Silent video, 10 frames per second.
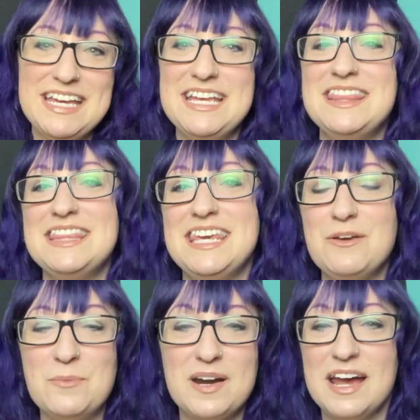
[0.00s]
in the
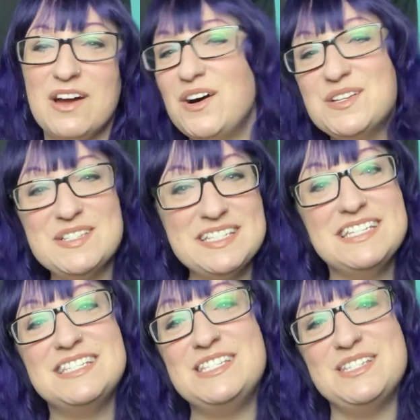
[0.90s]
what I call
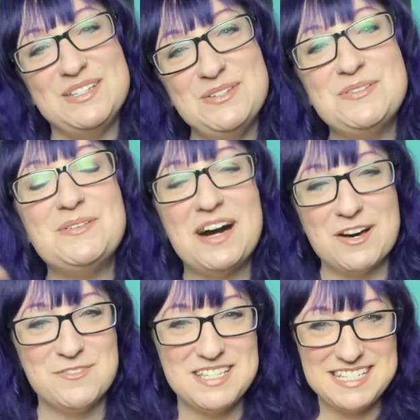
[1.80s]
Season 2 of this